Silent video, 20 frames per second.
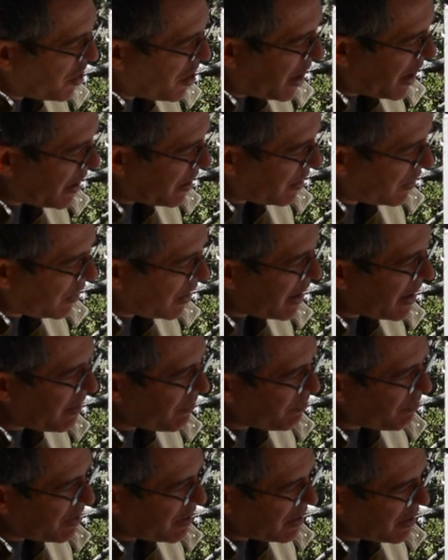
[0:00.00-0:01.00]
not
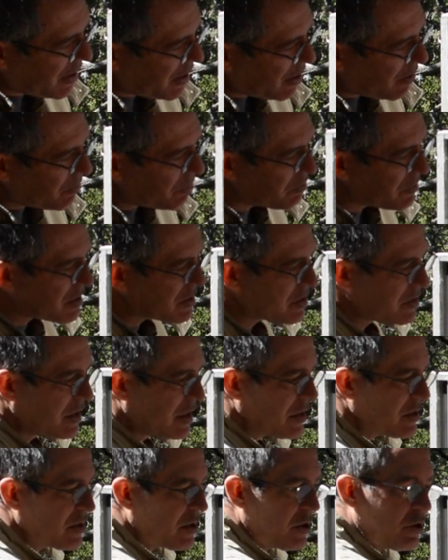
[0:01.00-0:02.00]
alive right now, these
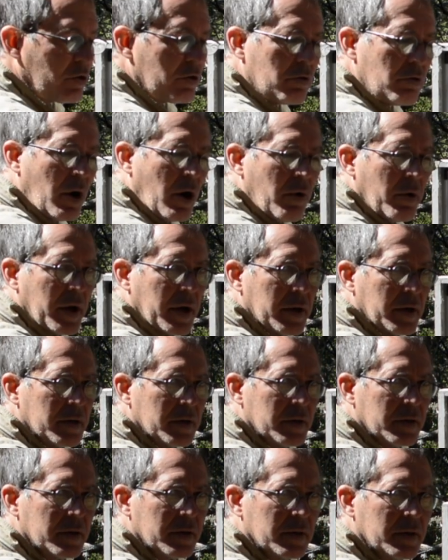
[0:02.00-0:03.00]
things that are growing.